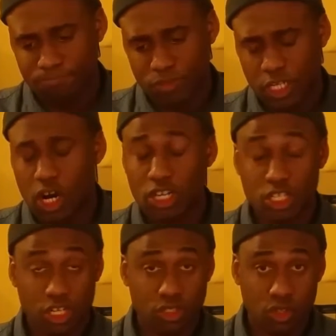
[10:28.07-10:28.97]
the car
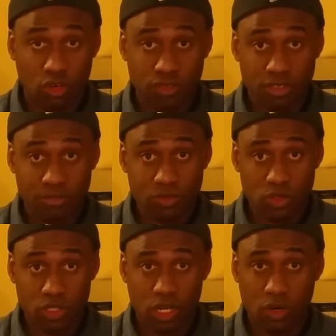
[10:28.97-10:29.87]
turns over,
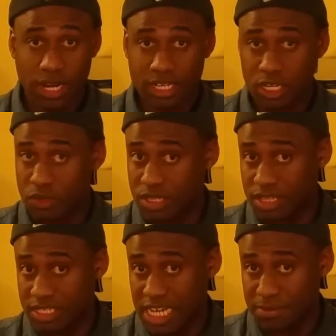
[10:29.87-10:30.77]
so I know that
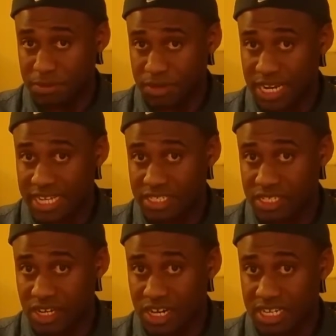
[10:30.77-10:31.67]
the timing belt
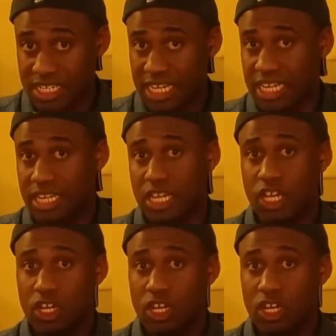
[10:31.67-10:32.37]
hasn't gone and